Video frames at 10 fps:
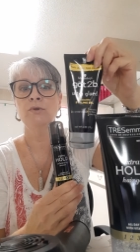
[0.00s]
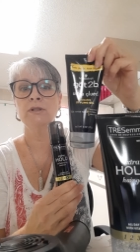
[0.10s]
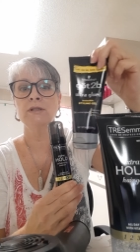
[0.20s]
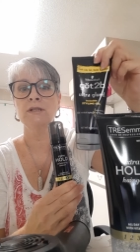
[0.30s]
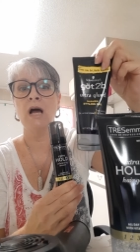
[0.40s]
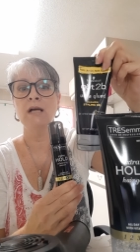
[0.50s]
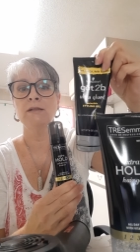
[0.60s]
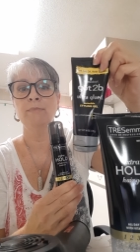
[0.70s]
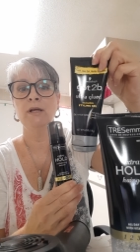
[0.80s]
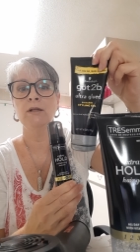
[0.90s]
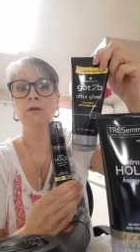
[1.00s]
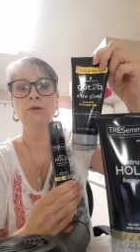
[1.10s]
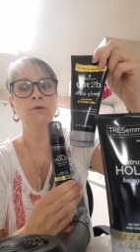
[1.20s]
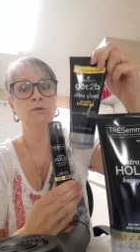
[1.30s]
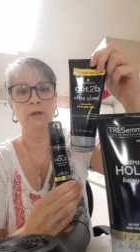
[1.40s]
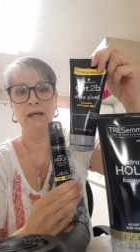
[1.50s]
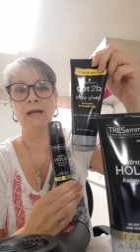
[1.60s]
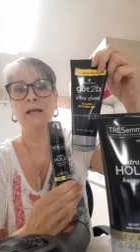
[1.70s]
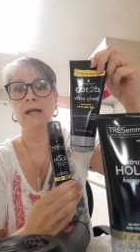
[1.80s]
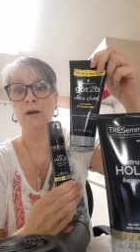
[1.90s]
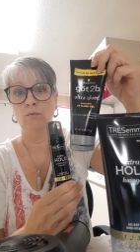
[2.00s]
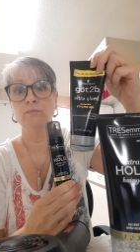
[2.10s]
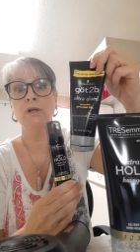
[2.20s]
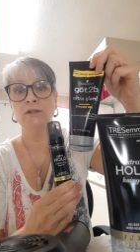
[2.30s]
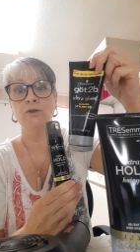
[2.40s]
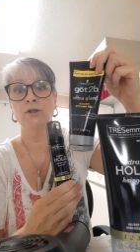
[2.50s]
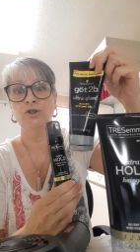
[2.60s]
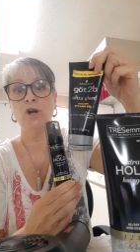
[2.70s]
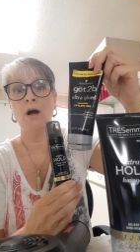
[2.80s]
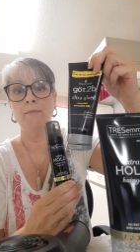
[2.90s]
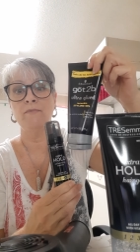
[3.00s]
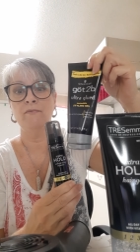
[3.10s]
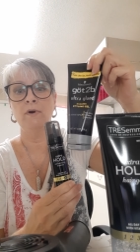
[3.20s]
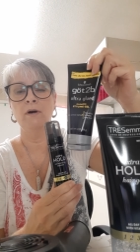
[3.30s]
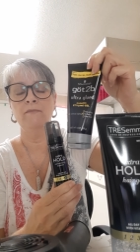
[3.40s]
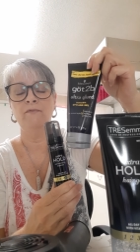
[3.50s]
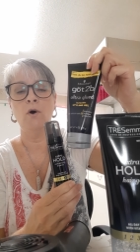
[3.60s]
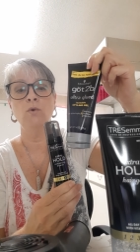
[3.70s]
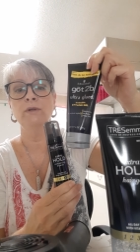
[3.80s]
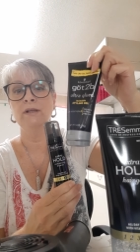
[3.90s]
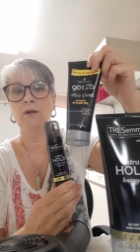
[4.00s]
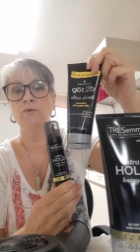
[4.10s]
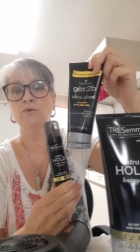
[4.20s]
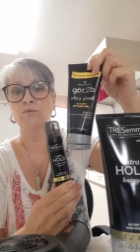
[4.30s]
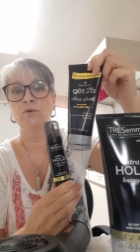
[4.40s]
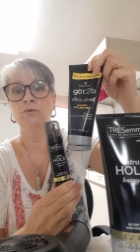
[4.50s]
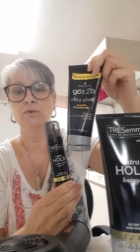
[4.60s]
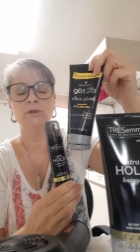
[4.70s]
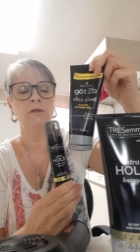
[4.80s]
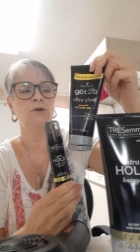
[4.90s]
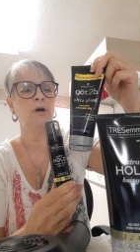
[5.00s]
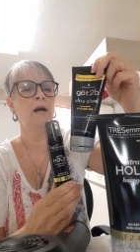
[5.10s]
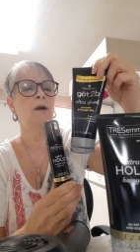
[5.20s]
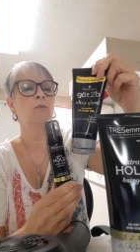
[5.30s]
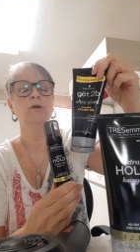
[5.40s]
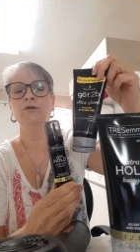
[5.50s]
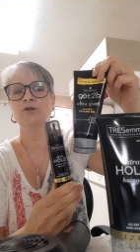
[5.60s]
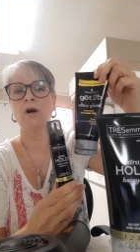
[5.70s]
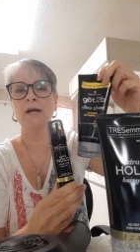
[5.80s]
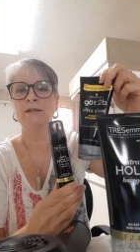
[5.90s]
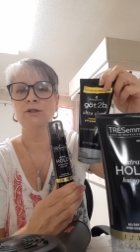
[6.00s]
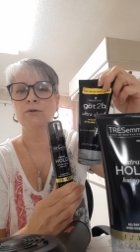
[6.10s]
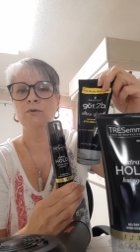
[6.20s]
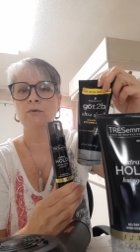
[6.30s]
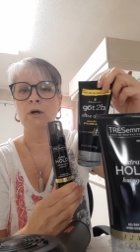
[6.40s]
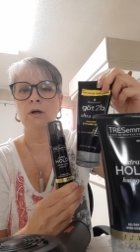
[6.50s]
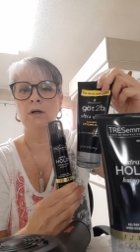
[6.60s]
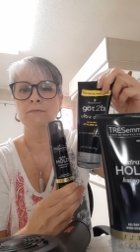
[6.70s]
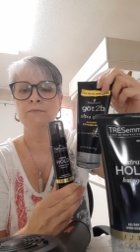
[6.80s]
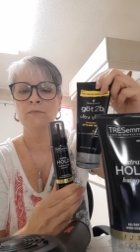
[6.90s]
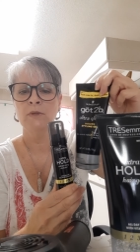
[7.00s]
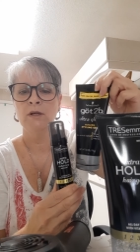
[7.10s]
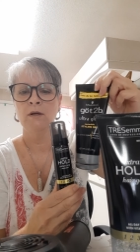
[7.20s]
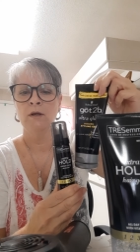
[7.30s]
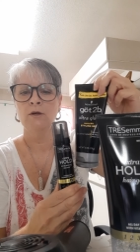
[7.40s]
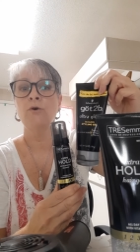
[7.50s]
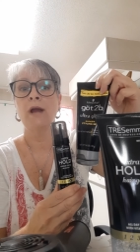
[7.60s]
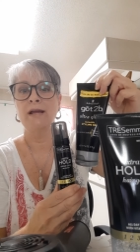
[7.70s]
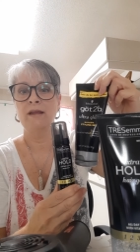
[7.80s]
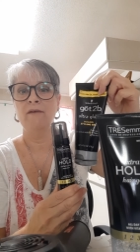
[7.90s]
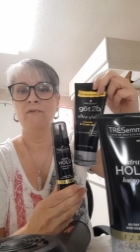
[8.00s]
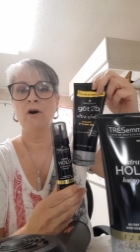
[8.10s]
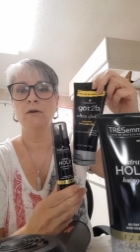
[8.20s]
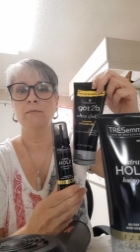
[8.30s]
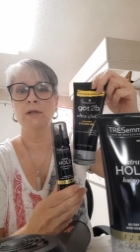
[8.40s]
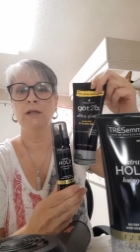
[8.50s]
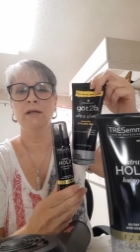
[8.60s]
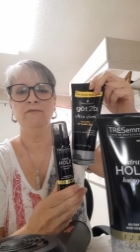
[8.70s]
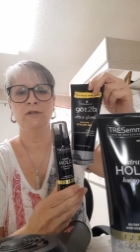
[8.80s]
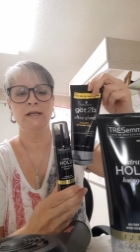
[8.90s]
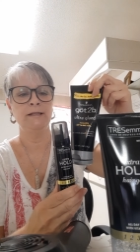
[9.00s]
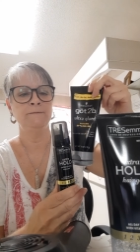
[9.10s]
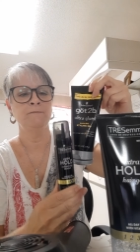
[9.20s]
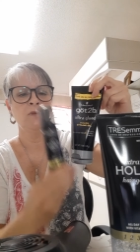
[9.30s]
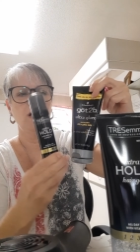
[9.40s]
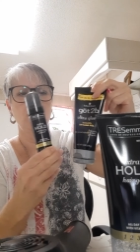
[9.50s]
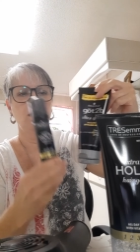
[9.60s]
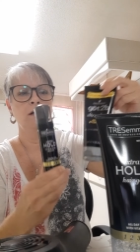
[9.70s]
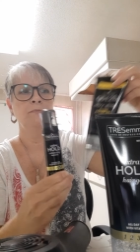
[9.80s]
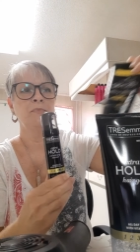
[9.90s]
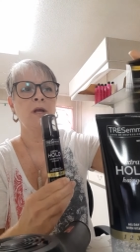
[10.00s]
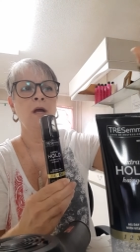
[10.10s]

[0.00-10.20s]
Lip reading: This has got to be glued, and it does a good job of holding those roots in your hair when you're trying to create that volume and lift in it.